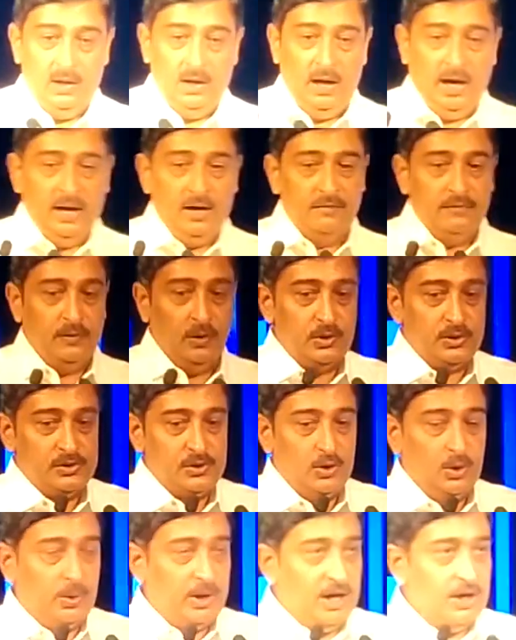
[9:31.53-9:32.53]
And of
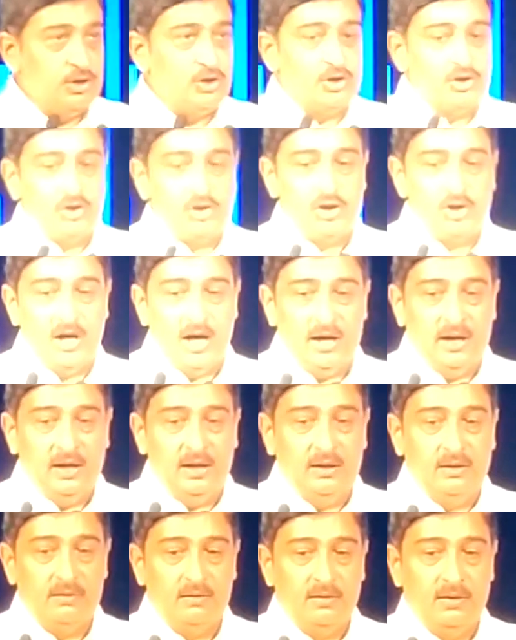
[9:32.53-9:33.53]
course, location
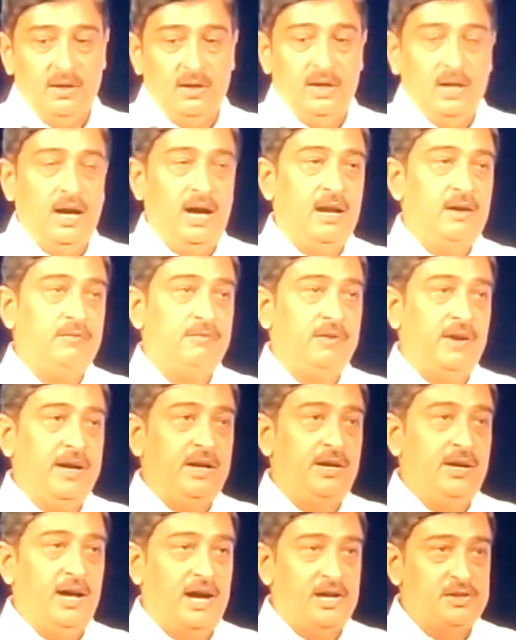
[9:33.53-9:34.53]
sharing and
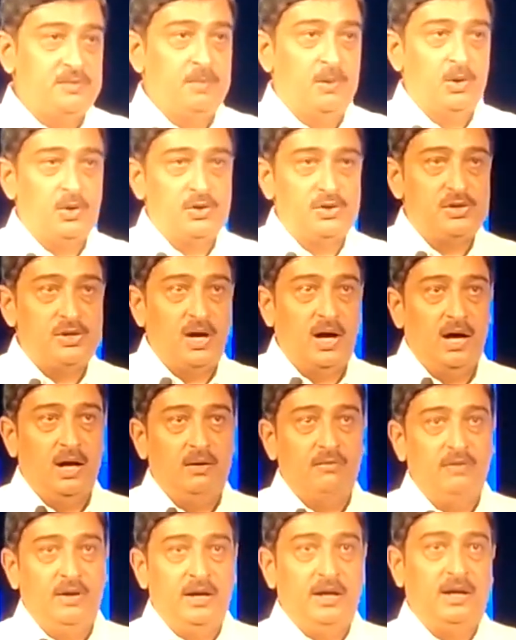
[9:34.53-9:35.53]
fleet dashboards
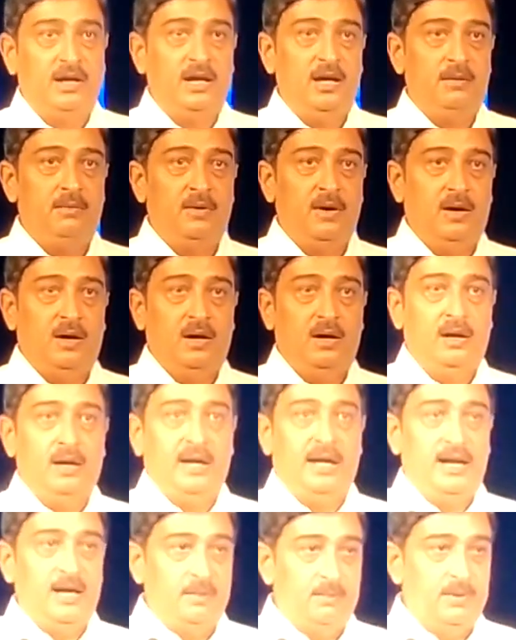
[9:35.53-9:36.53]
are very key
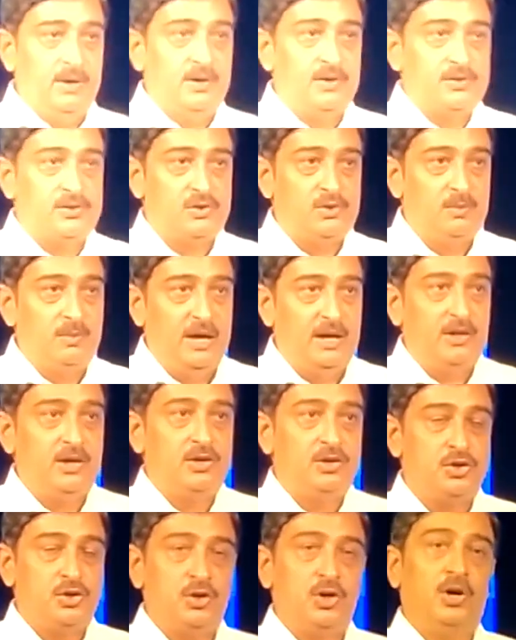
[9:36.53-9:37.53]
enablers to
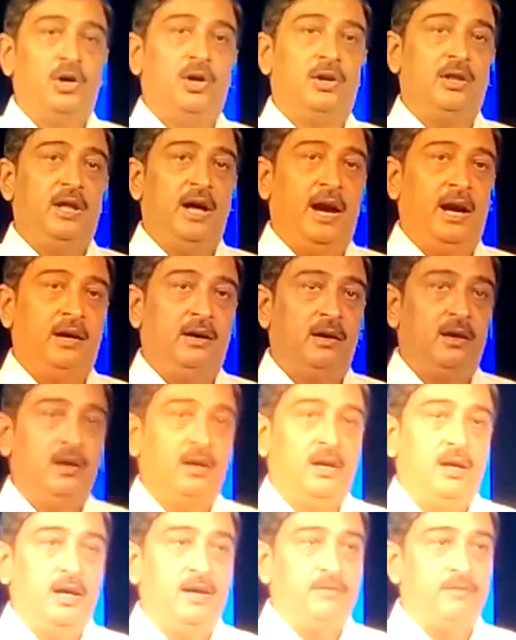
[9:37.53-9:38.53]
making sure that
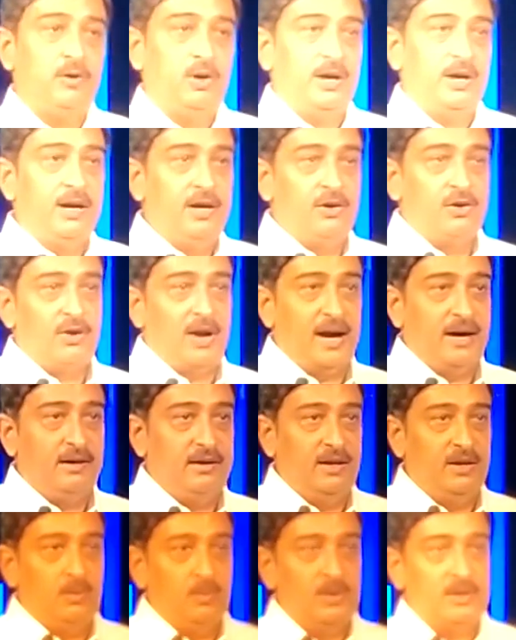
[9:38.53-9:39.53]
if you're
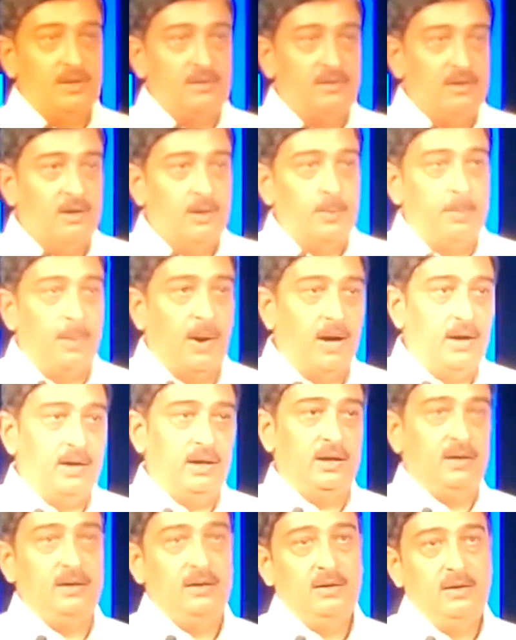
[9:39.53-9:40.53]
interacting with a third
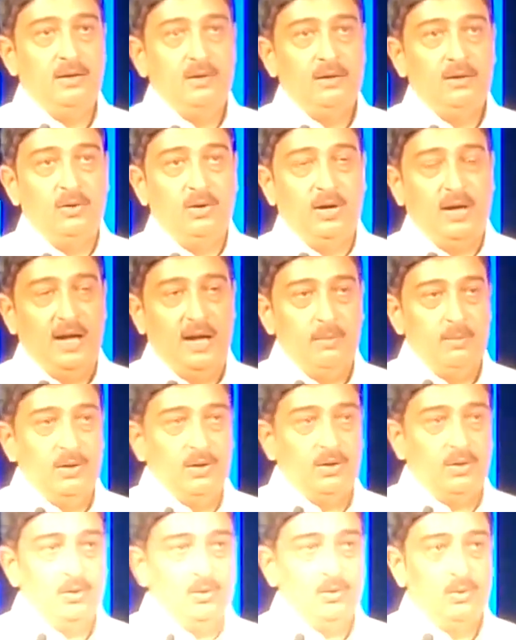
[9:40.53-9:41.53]
party, you're
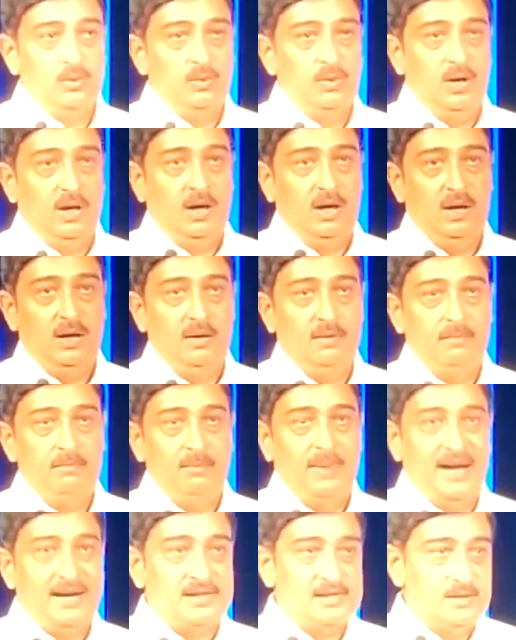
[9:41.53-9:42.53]
able to
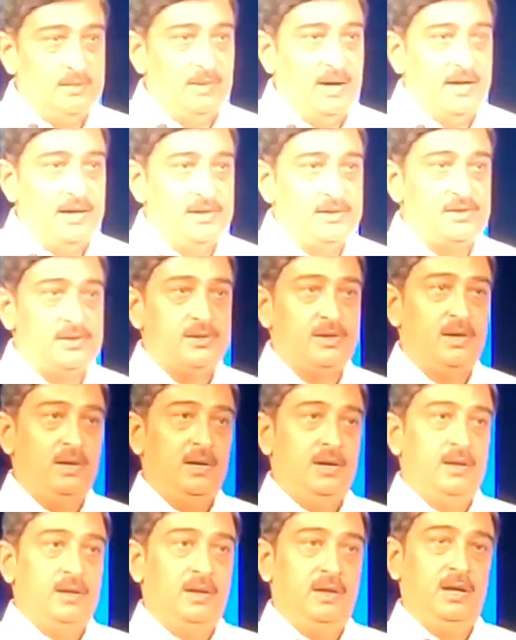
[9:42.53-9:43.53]
maximize
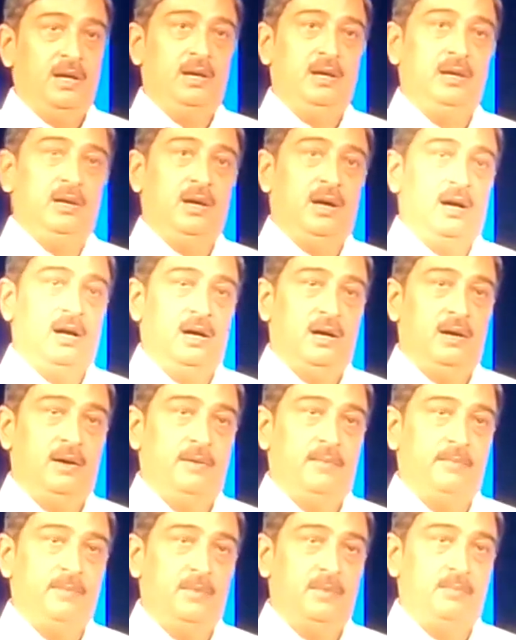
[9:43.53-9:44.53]
the
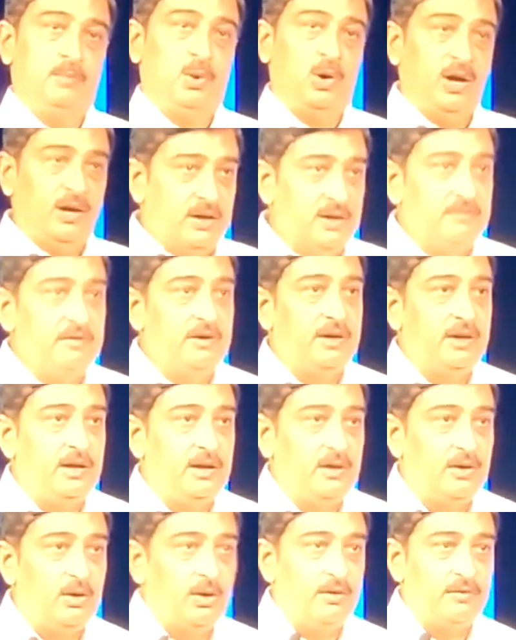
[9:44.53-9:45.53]

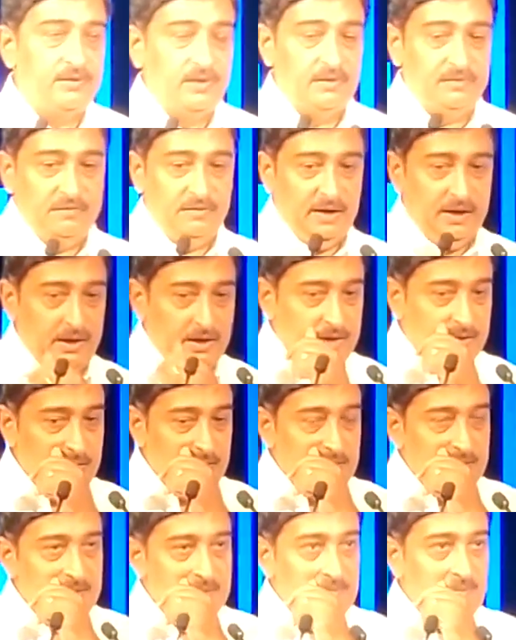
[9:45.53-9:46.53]
productivity of the fleet,
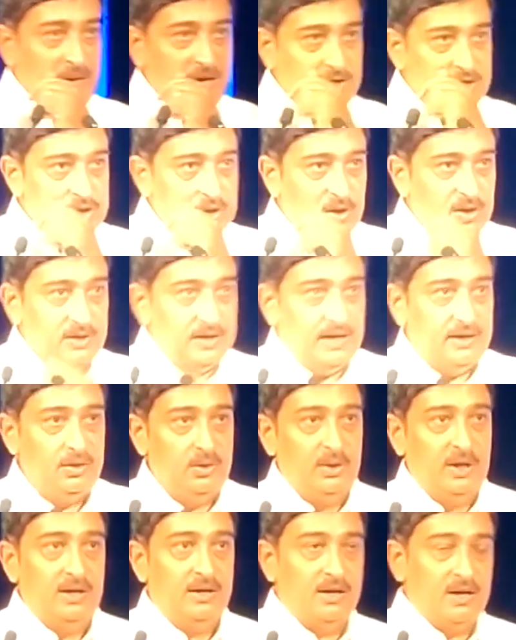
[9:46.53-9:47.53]
make sure that
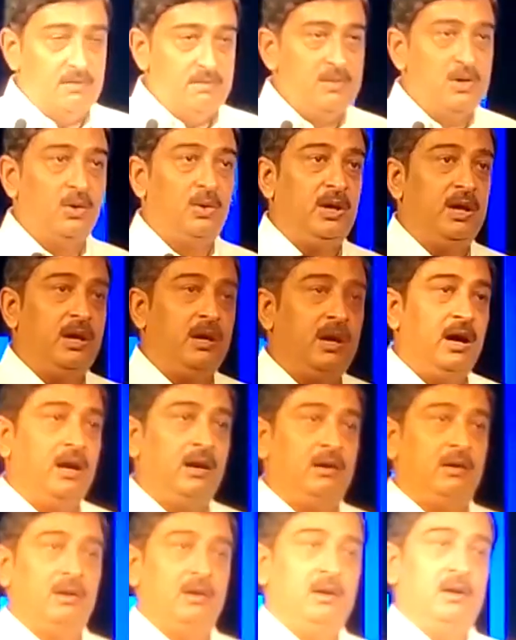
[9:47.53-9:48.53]
you can
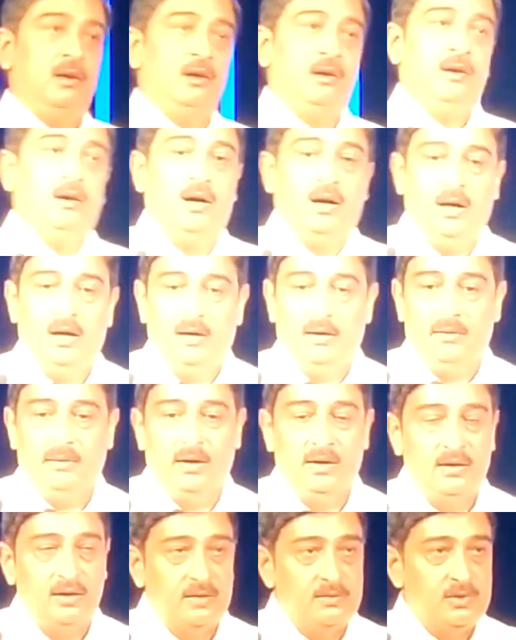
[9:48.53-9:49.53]
communicate
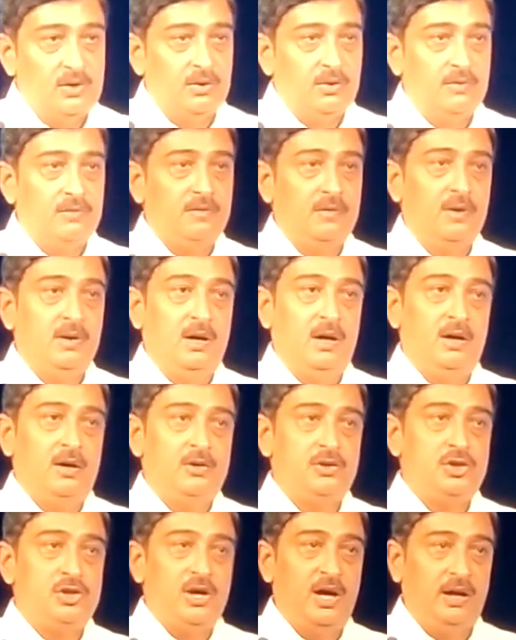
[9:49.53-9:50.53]
in terms
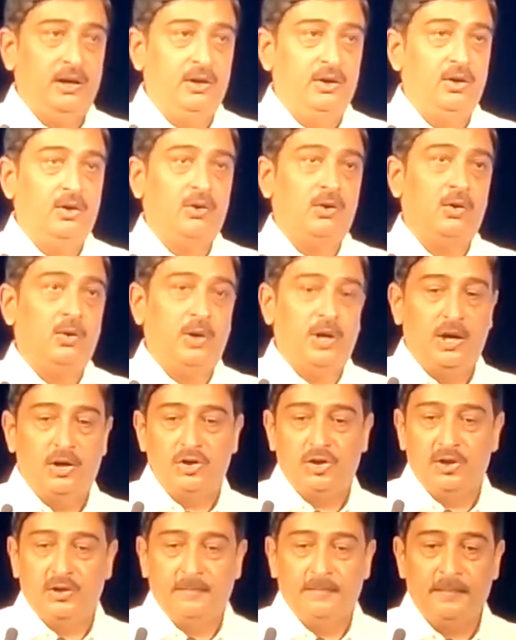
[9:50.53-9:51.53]
of sharing your
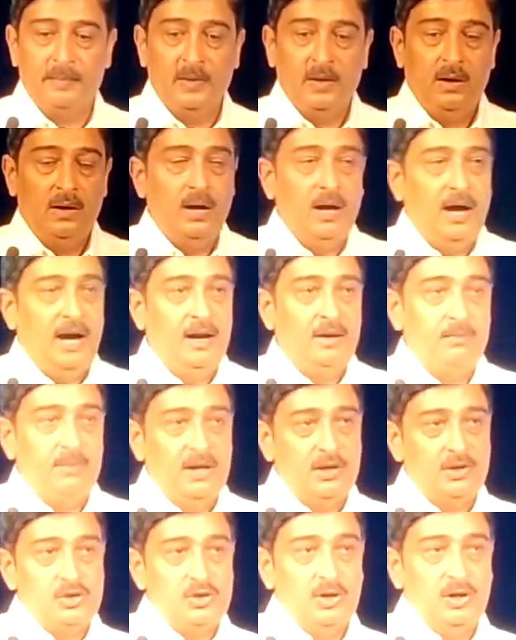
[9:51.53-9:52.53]
location, and
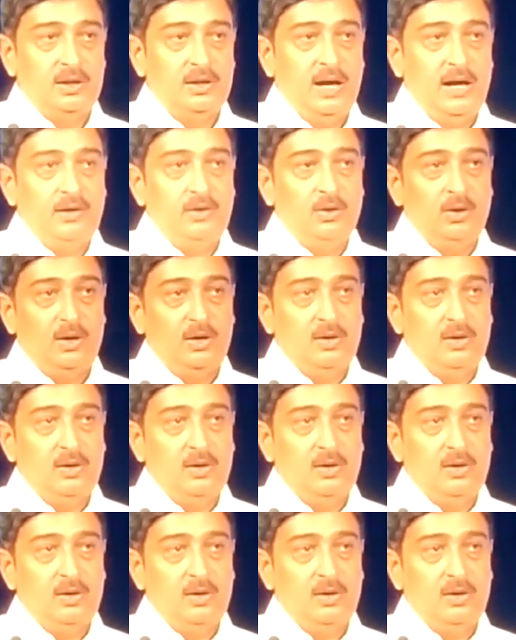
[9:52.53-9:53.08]
make sure that